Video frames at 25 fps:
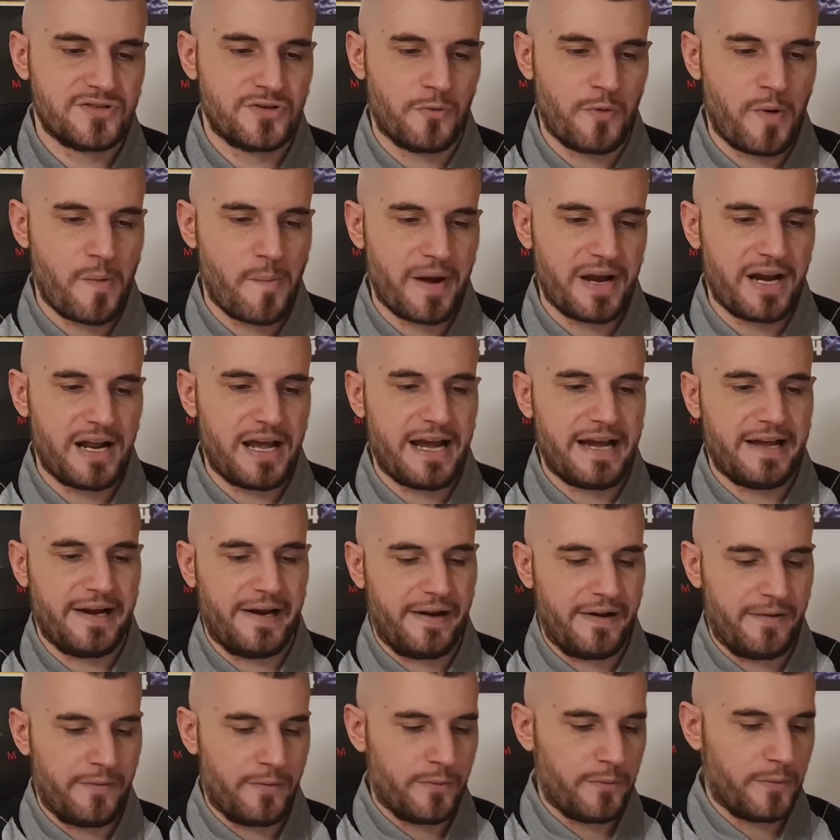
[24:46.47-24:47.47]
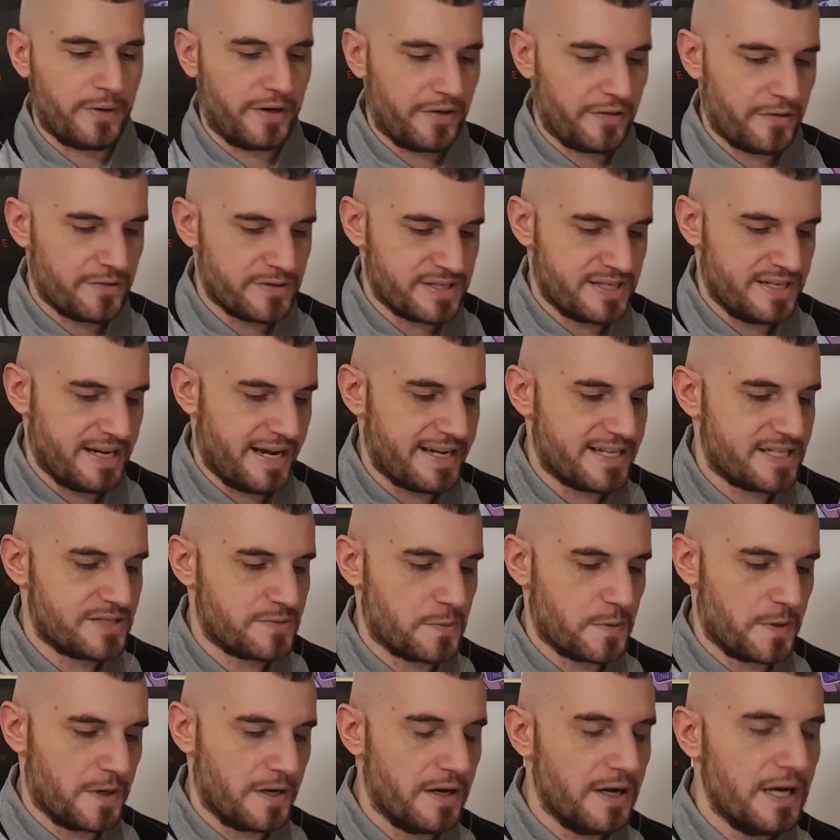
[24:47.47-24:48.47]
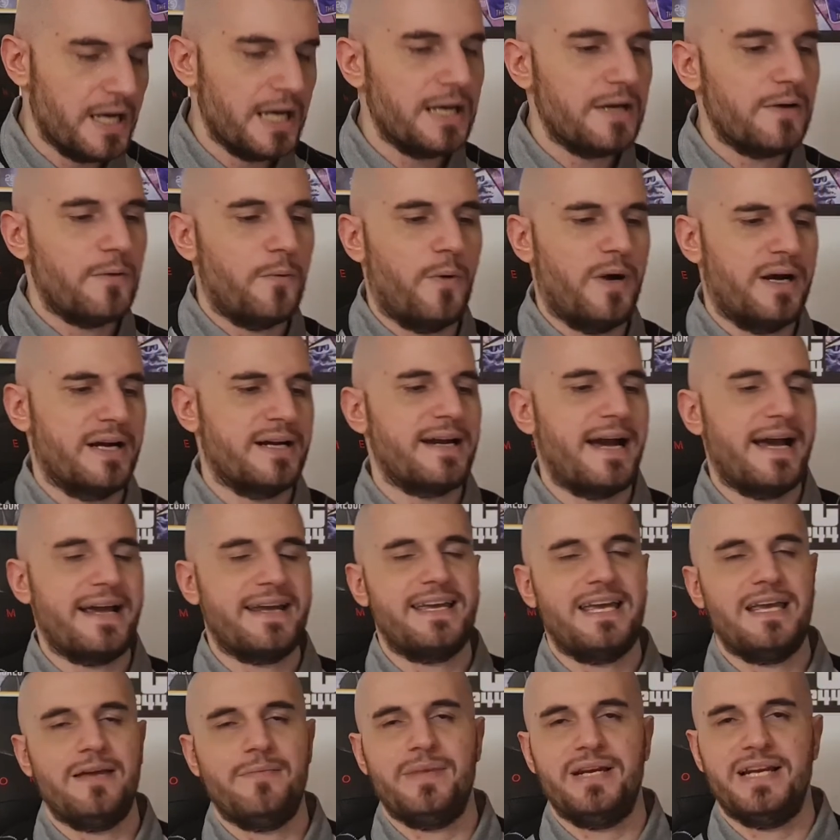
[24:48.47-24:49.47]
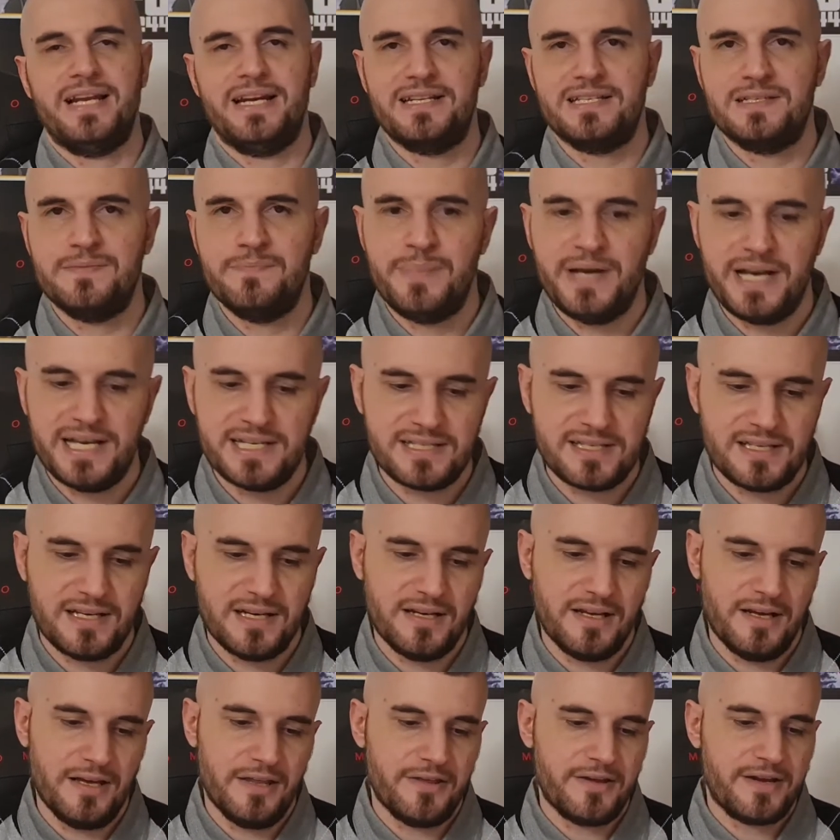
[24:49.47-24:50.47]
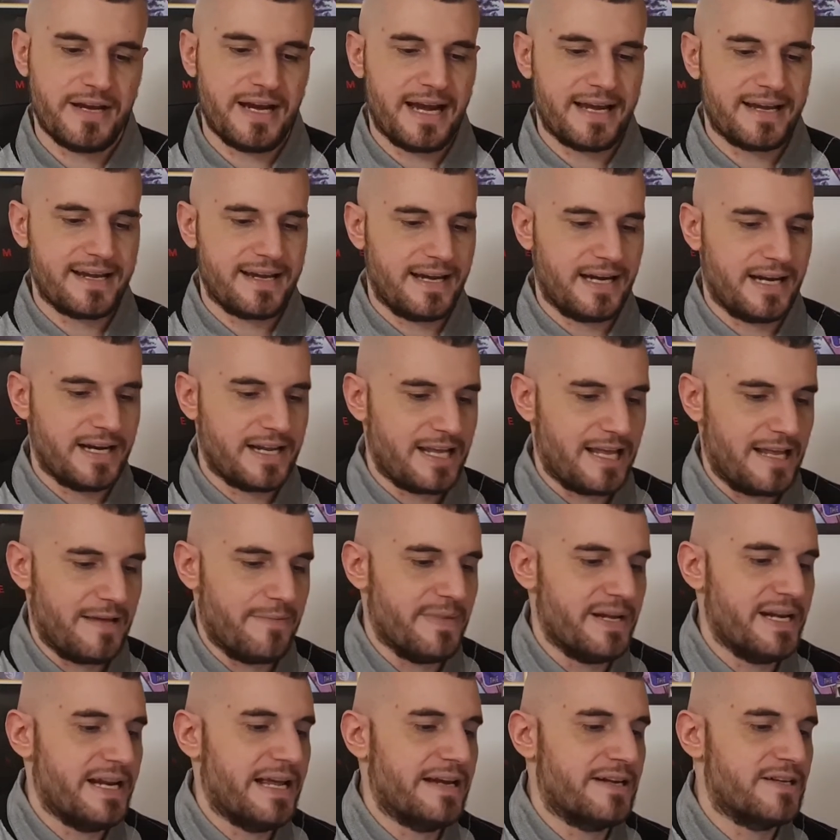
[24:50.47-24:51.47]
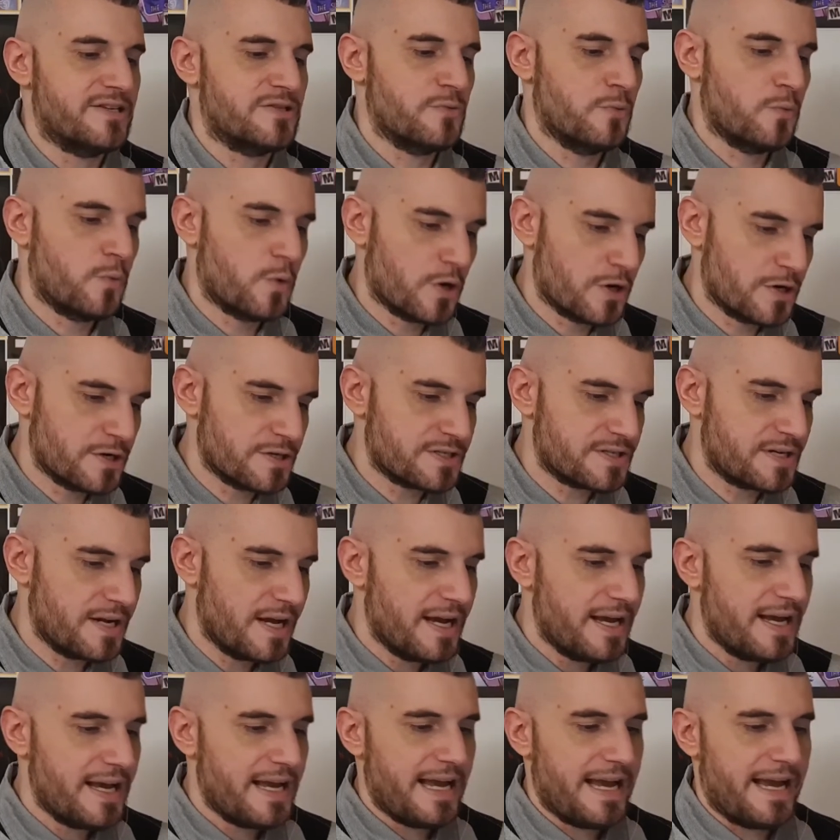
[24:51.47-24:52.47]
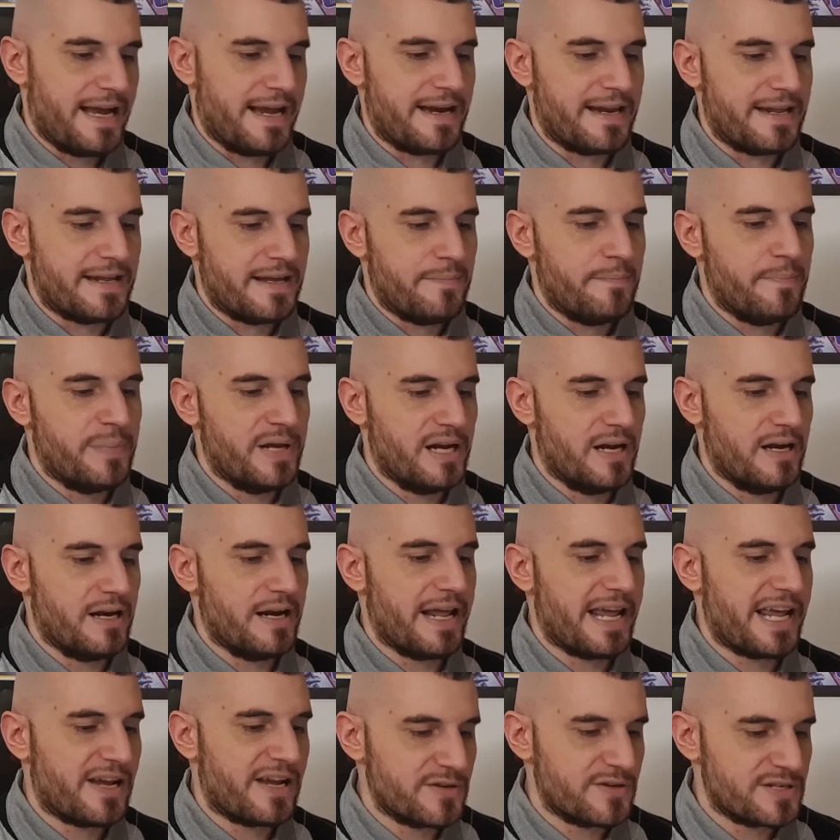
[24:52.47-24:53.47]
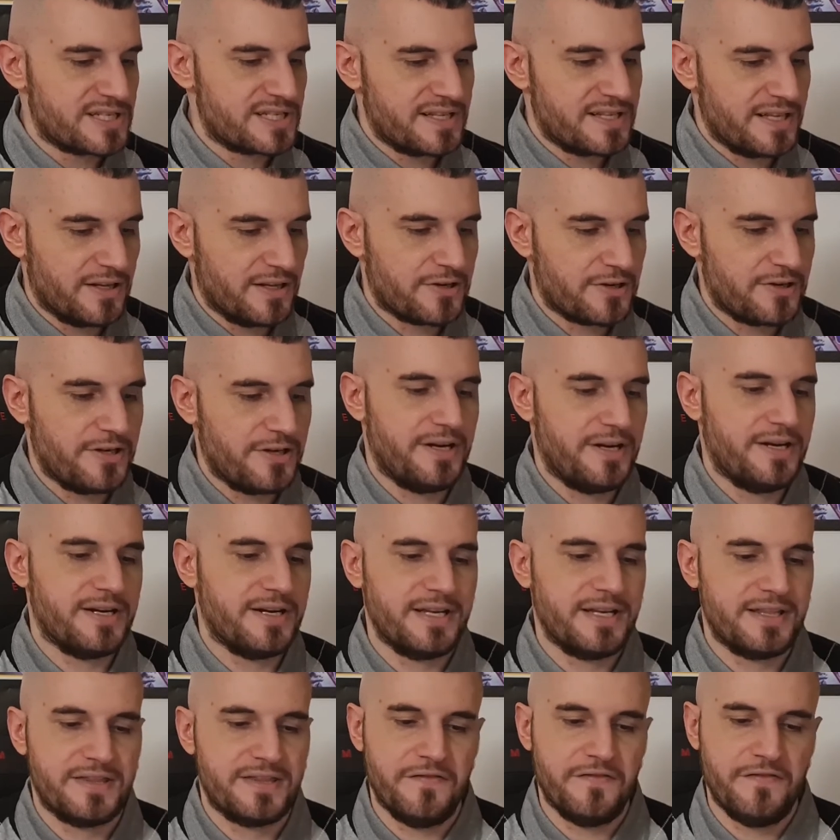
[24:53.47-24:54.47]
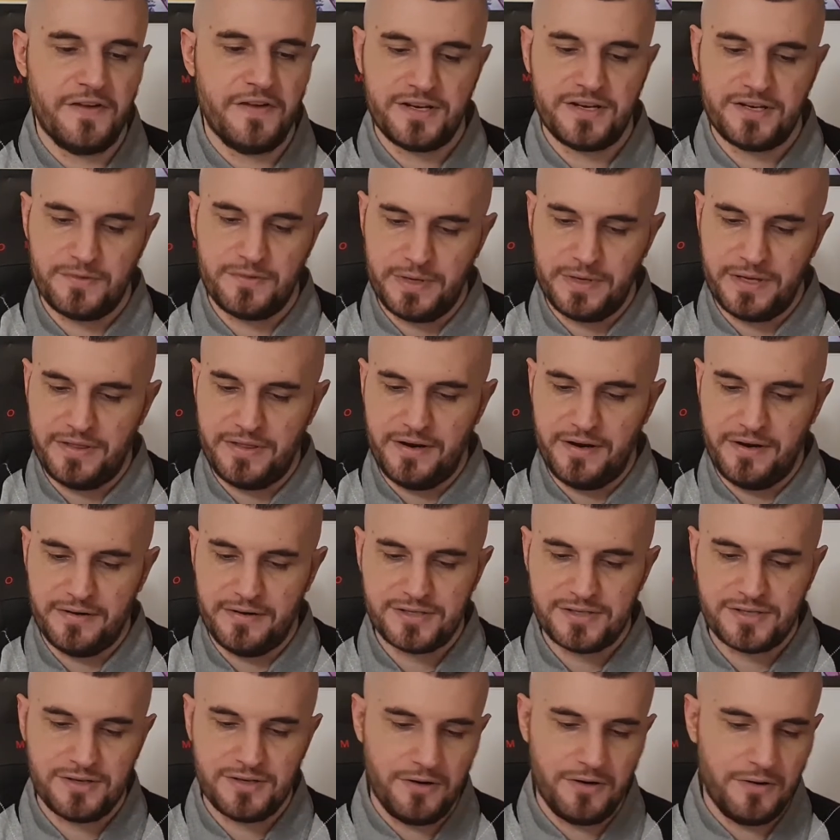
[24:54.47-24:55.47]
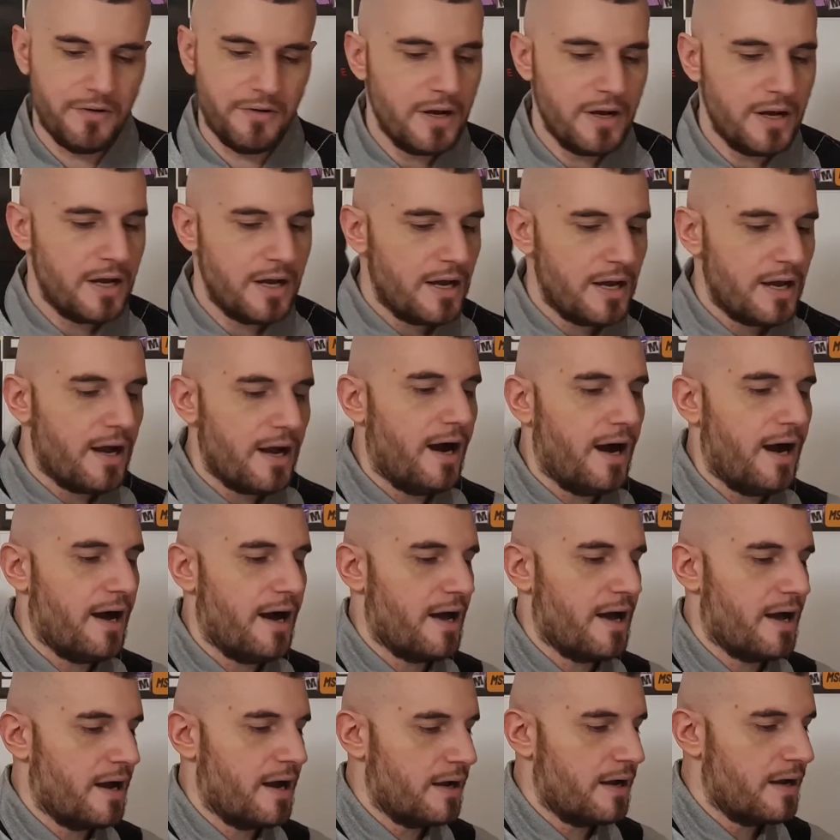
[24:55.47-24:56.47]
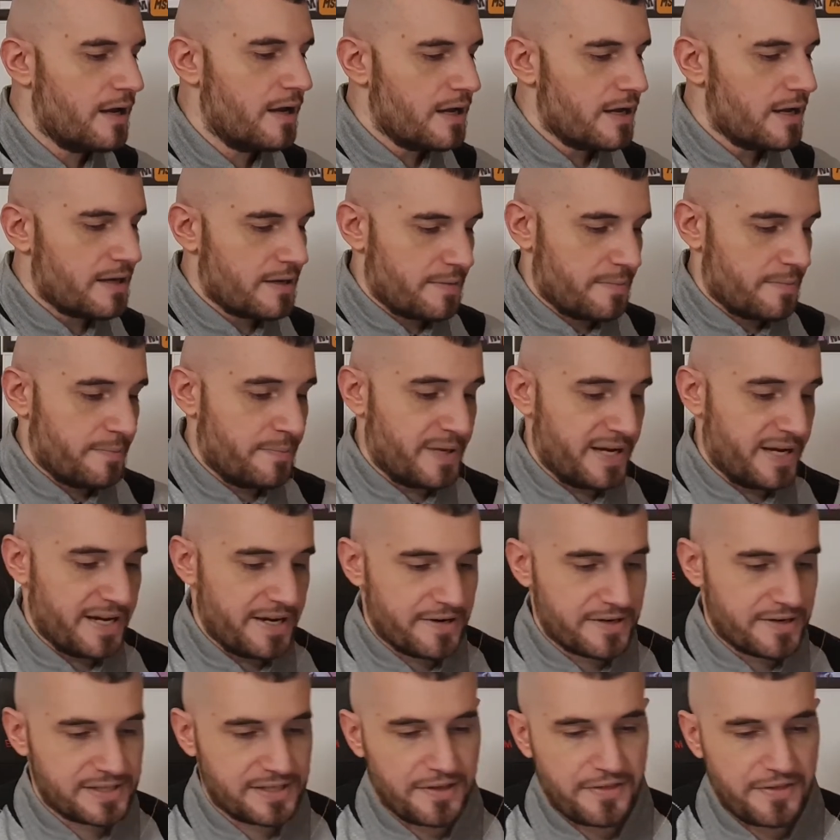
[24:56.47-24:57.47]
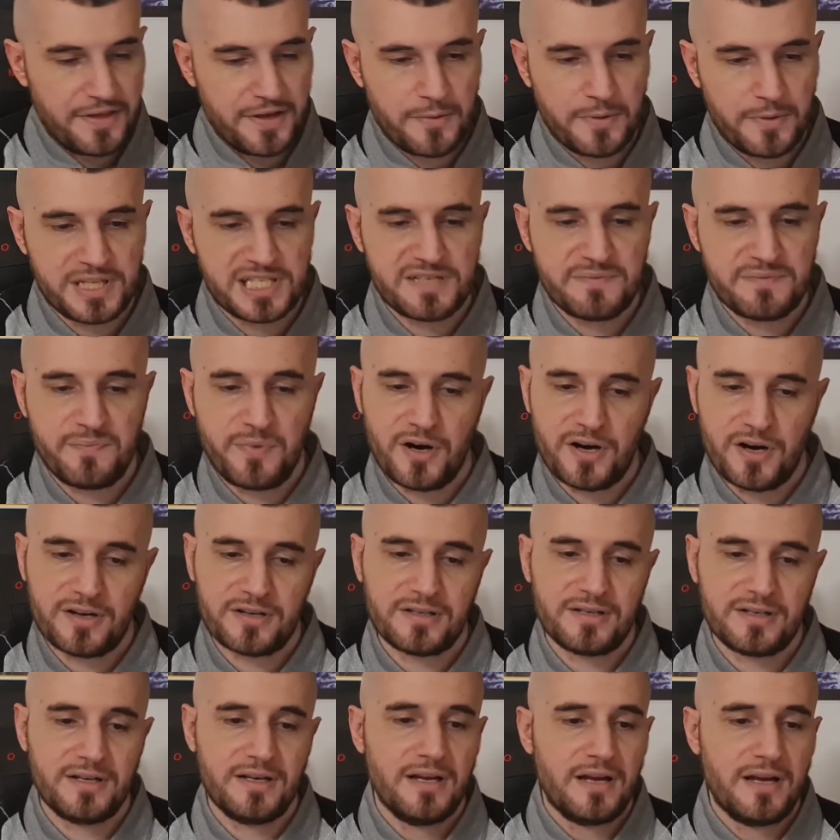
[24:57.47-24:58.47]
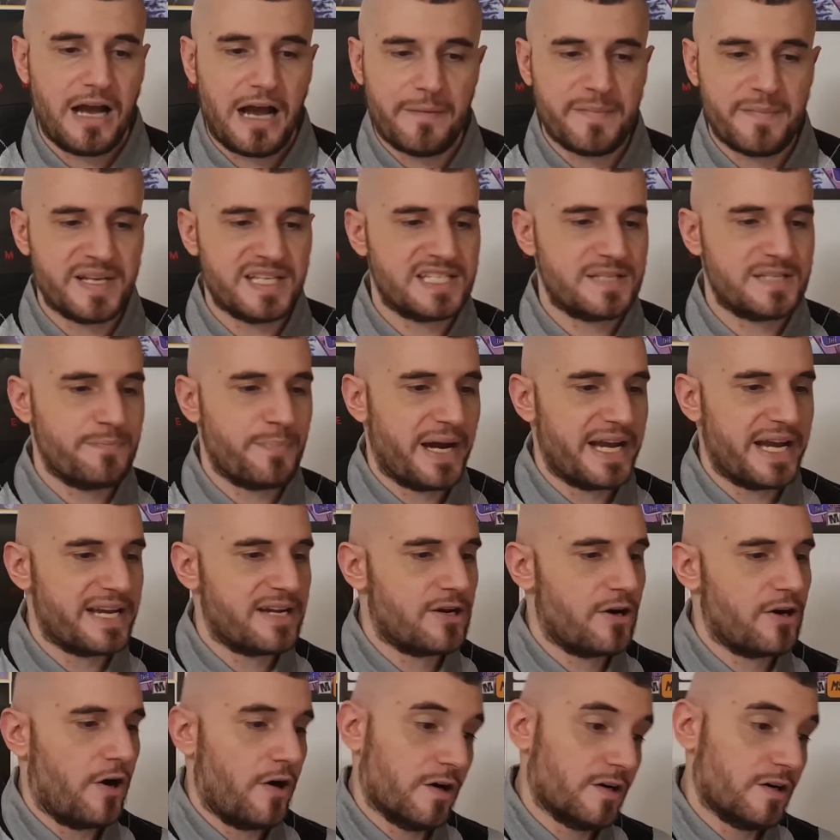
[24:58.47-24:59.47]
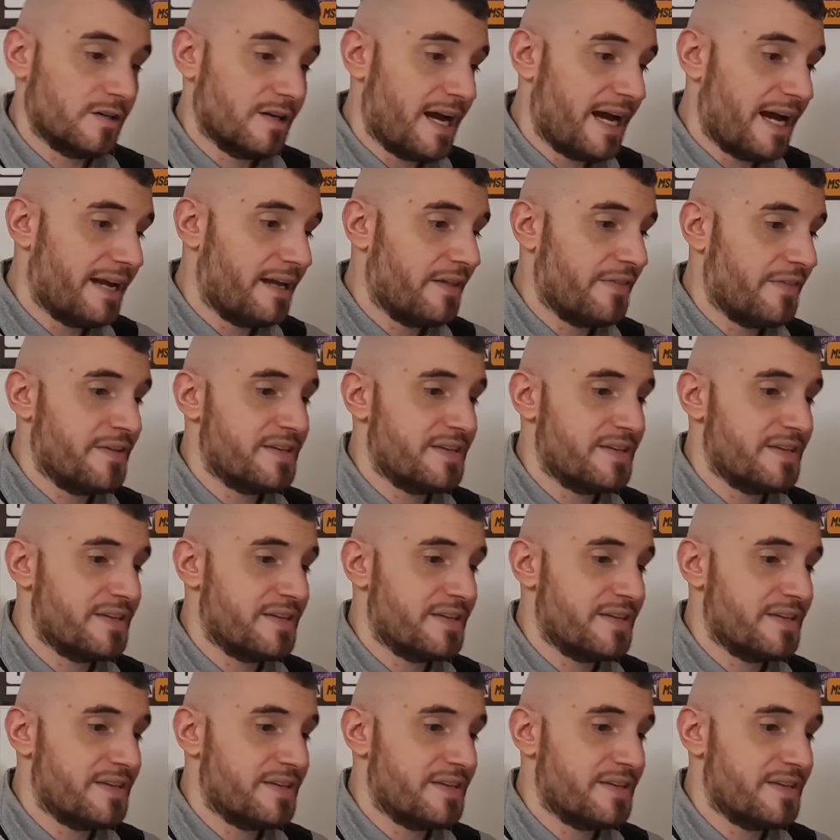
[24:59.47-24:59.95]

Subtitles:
So we might have had one of those nights where one guy came in at his best and the other guy kind of came in at his worst, and Blaydes still couldn't get the victory there. So, but here's the thing with Spike Carlisle.